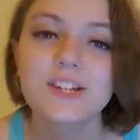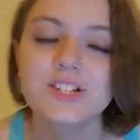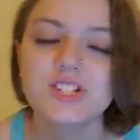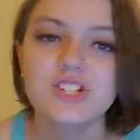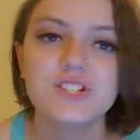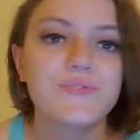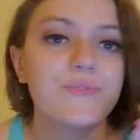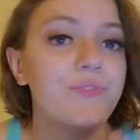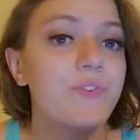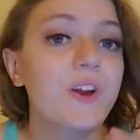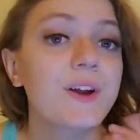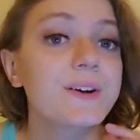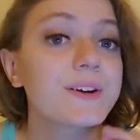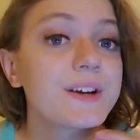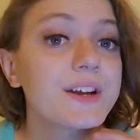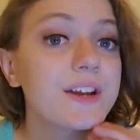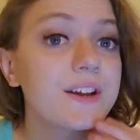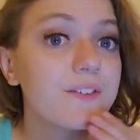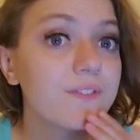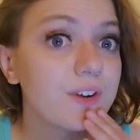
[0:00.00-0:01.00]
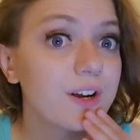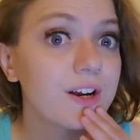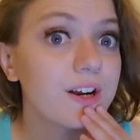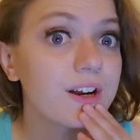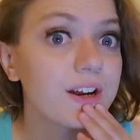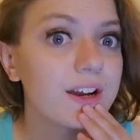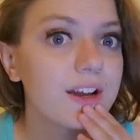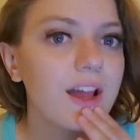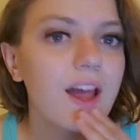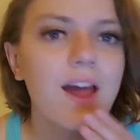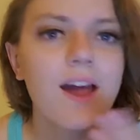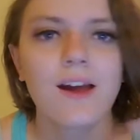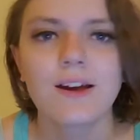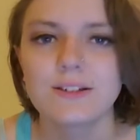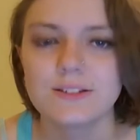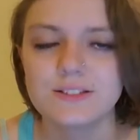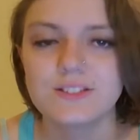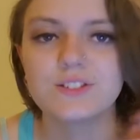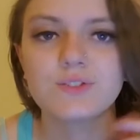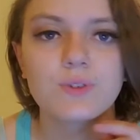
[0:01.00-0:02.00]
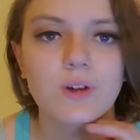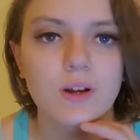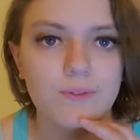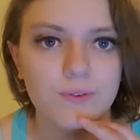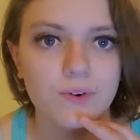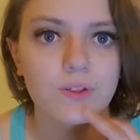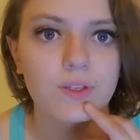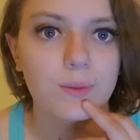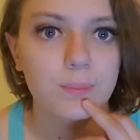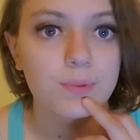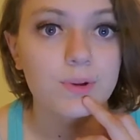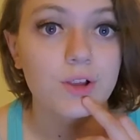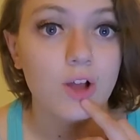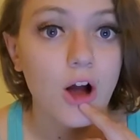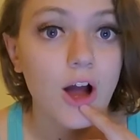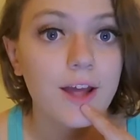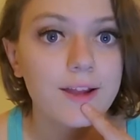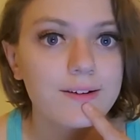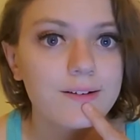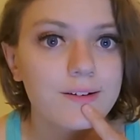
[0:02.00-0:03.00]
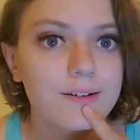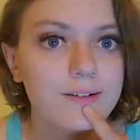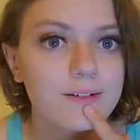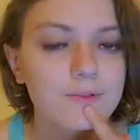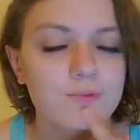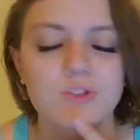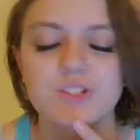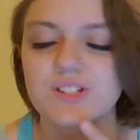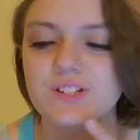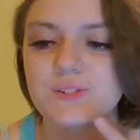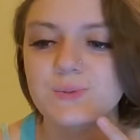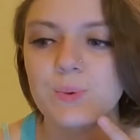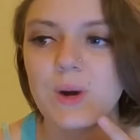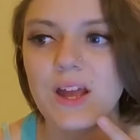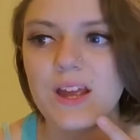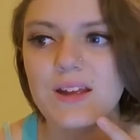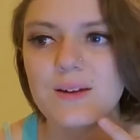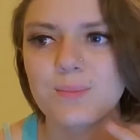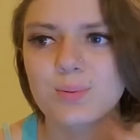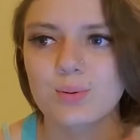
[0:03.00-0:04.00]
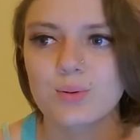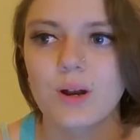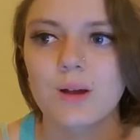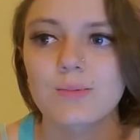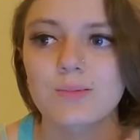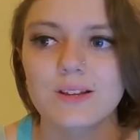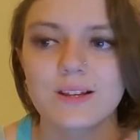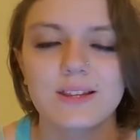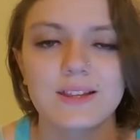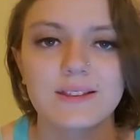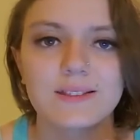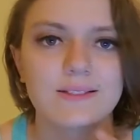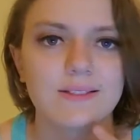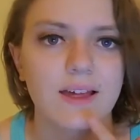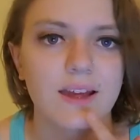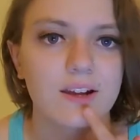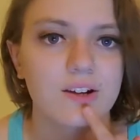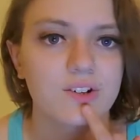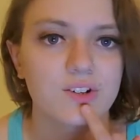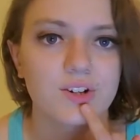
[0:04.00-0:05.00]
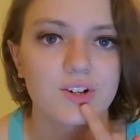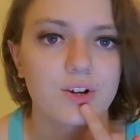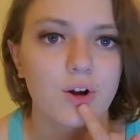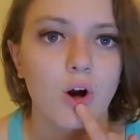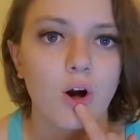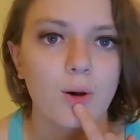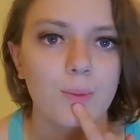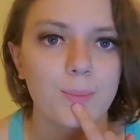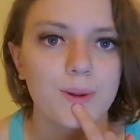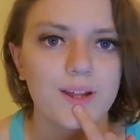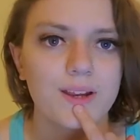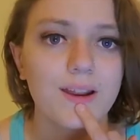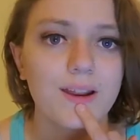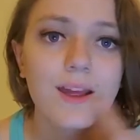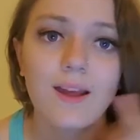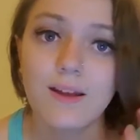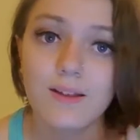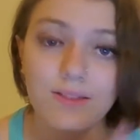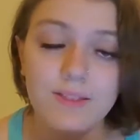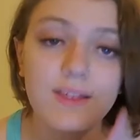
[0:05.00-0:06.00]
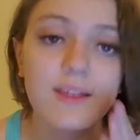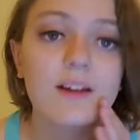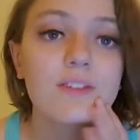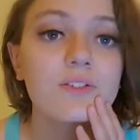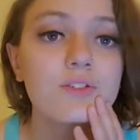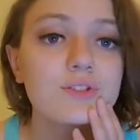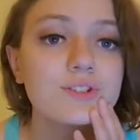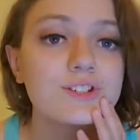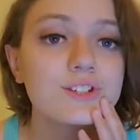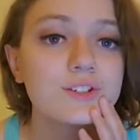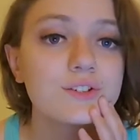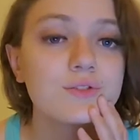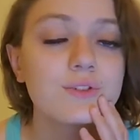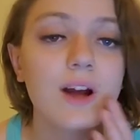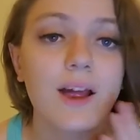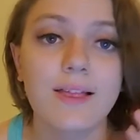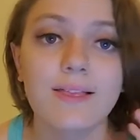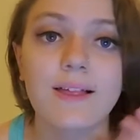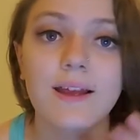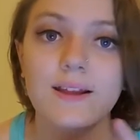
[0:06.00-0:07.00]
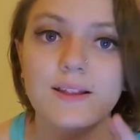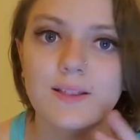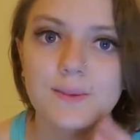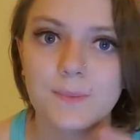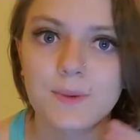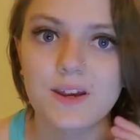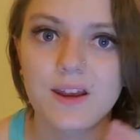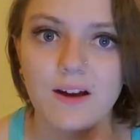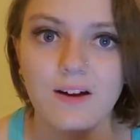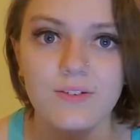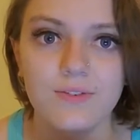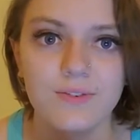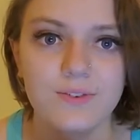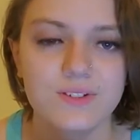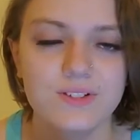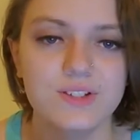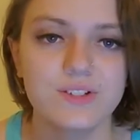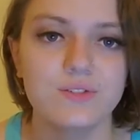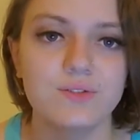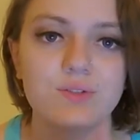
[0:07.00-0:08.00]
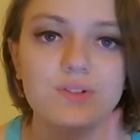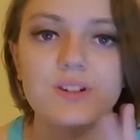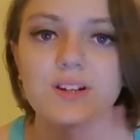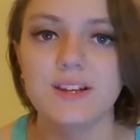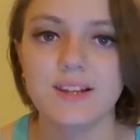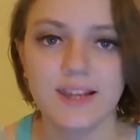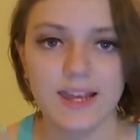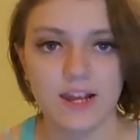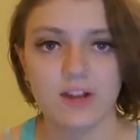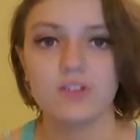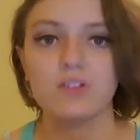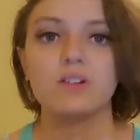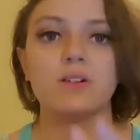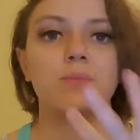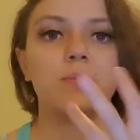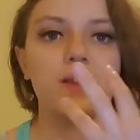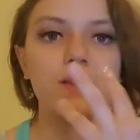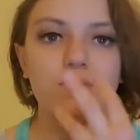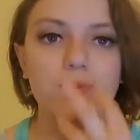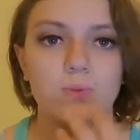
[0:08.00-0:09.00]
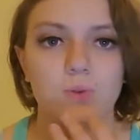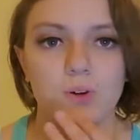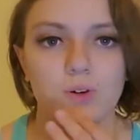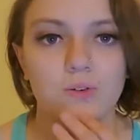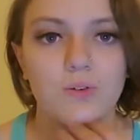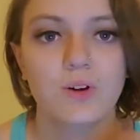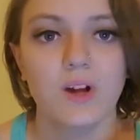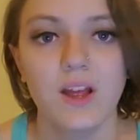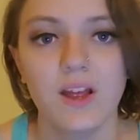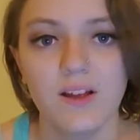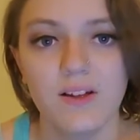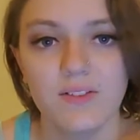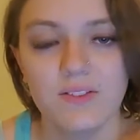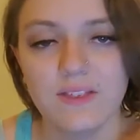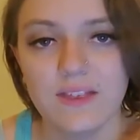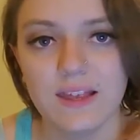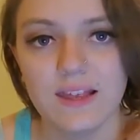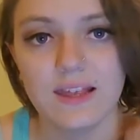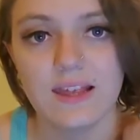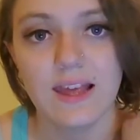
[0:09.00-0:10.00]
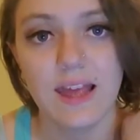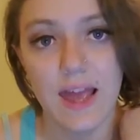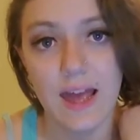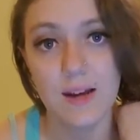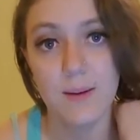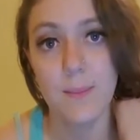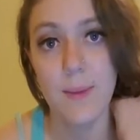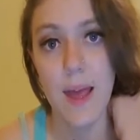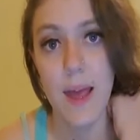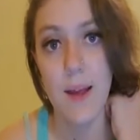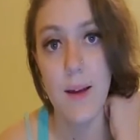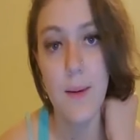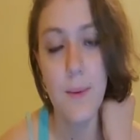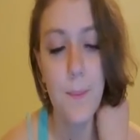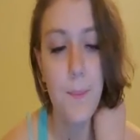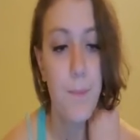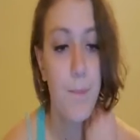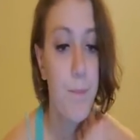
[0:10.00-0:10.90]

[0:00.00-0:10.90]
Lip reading: She's very, very do it for the plot, which is why I probably didn't like her at all, but the other two, I like them enough to carry me through the anime.